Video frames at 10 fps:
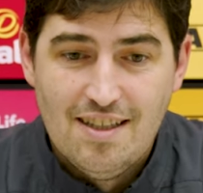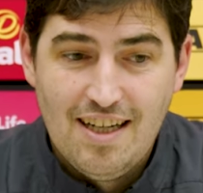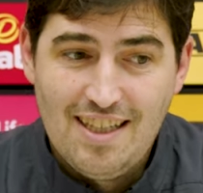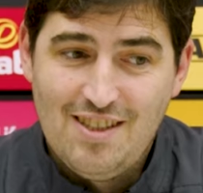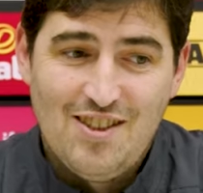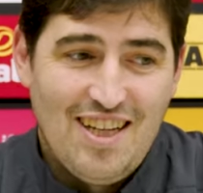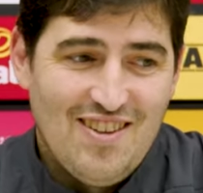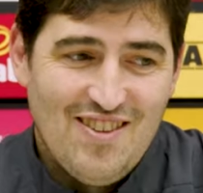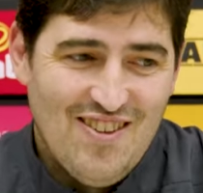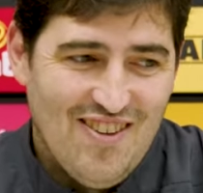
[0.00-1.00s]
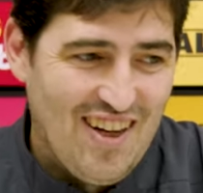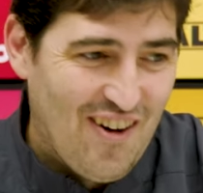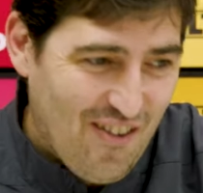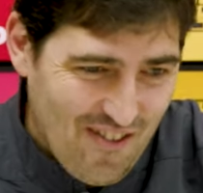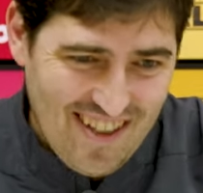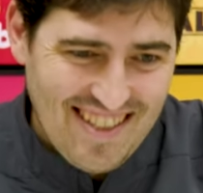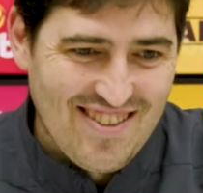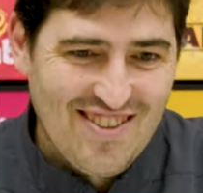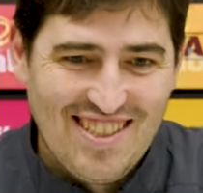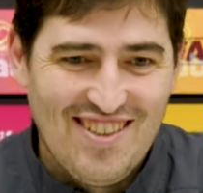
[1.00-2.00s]
I, I don't know. I hope he
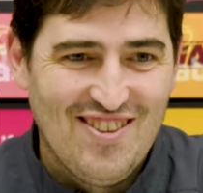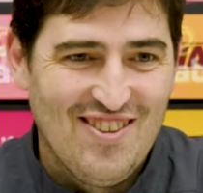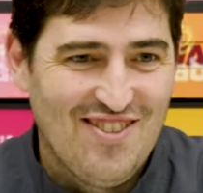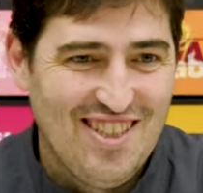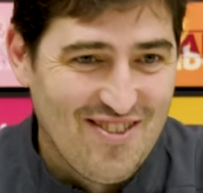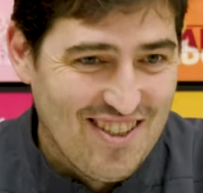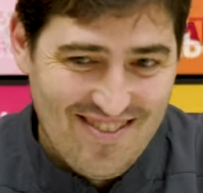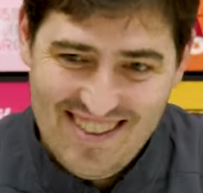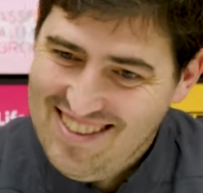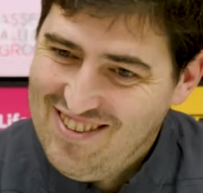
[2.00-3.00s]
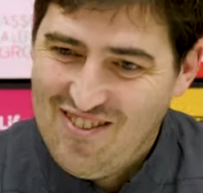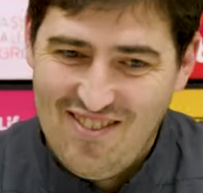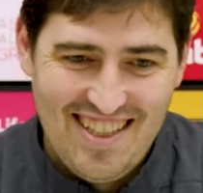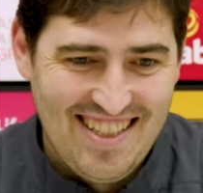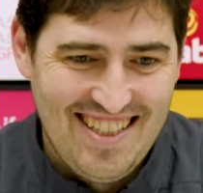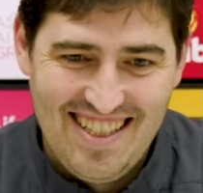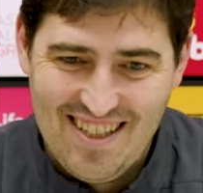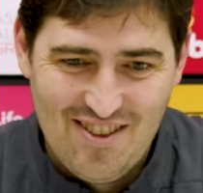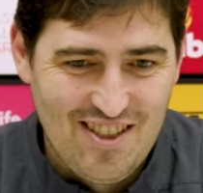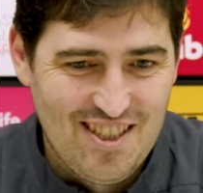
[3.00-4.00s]
scores a lot of these ones, but normally they
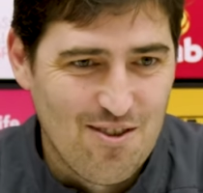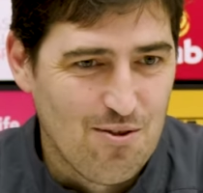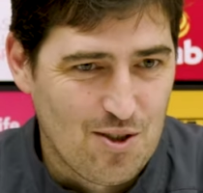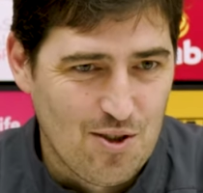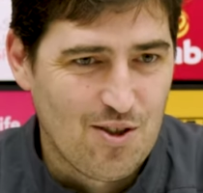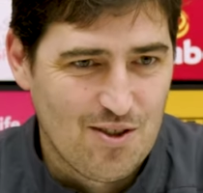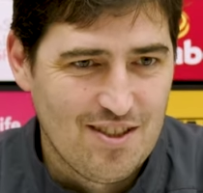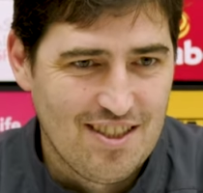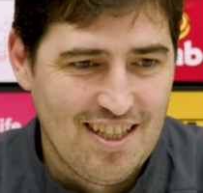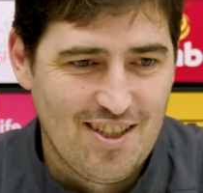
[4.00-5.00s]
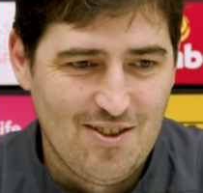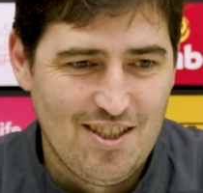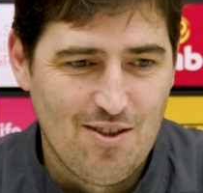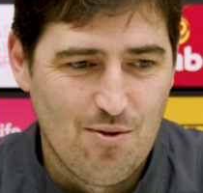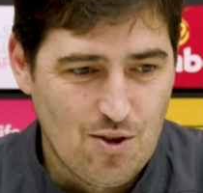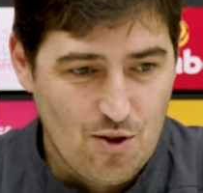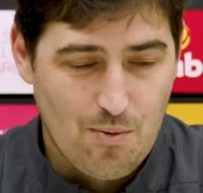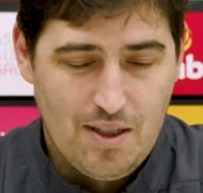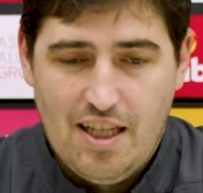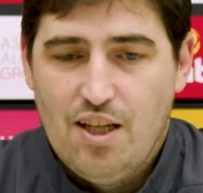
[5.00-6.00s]
are not easy to score. They are not easy to score,
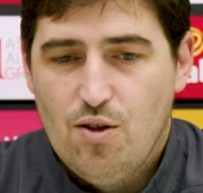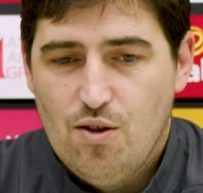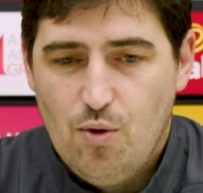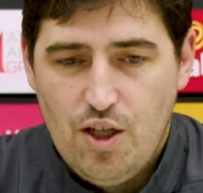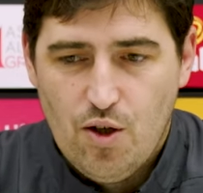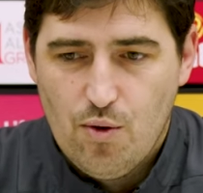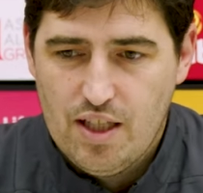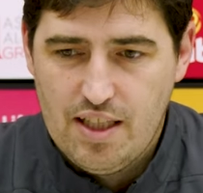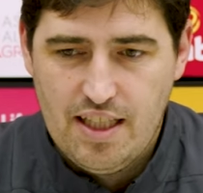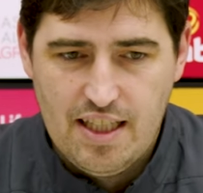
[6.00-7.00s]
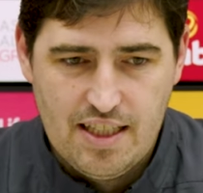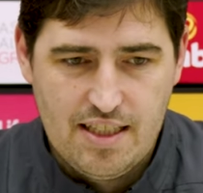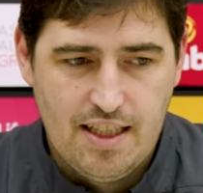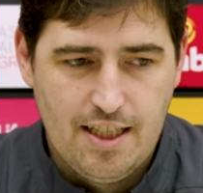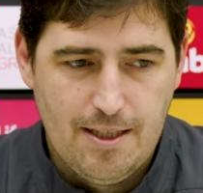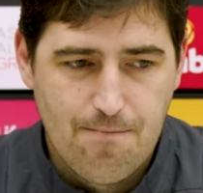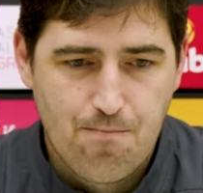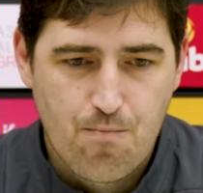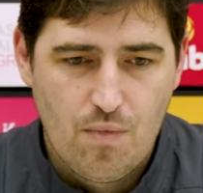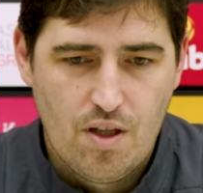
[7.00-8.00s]
but know, we know that he has the
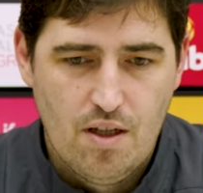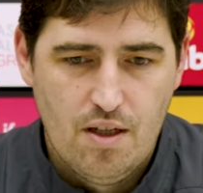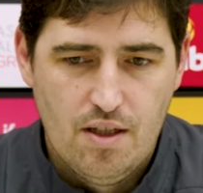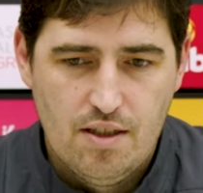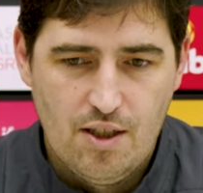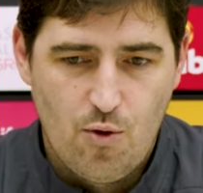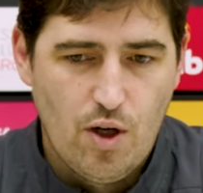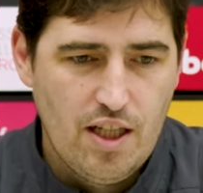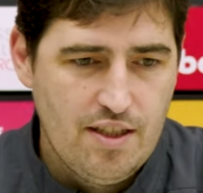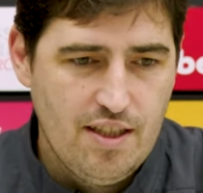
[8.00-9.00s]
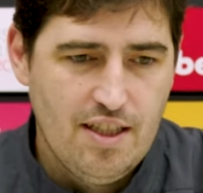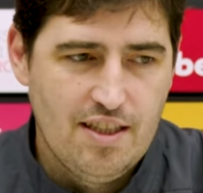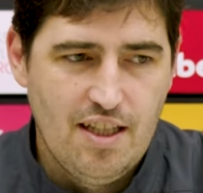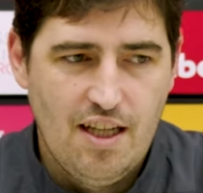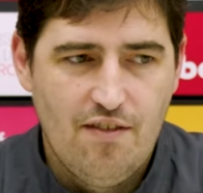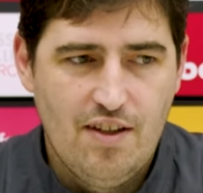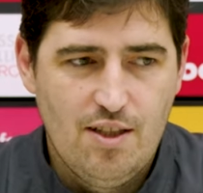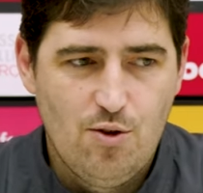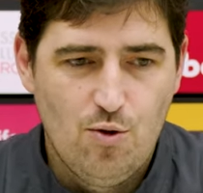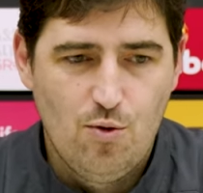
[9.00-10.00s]
the quality and the
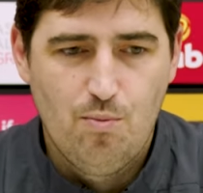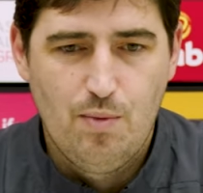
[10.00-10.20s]
level to